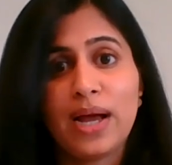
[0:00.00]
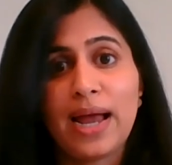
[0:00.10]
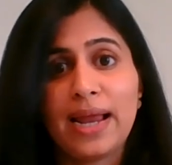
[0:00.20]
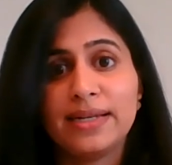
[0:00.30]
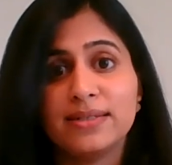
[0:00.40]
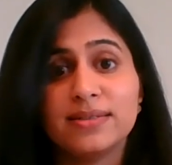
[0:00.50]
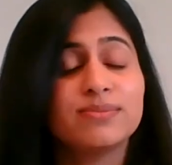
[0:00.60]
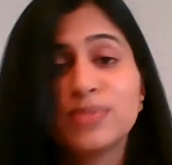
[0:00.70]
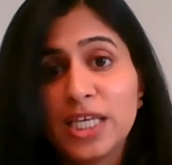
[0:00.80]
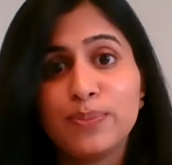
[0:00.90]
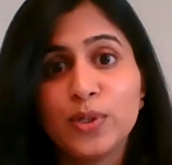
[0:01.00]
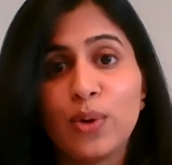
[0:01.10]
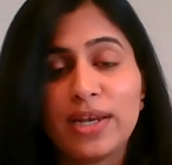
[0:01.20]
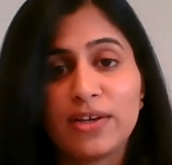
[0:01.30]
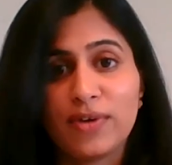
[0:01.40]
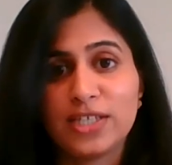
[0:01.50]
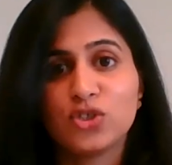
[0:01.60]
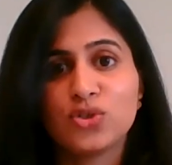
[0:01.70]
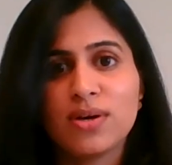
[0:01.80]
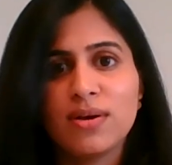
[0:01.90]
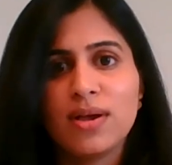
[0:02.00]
and keep you encouraged.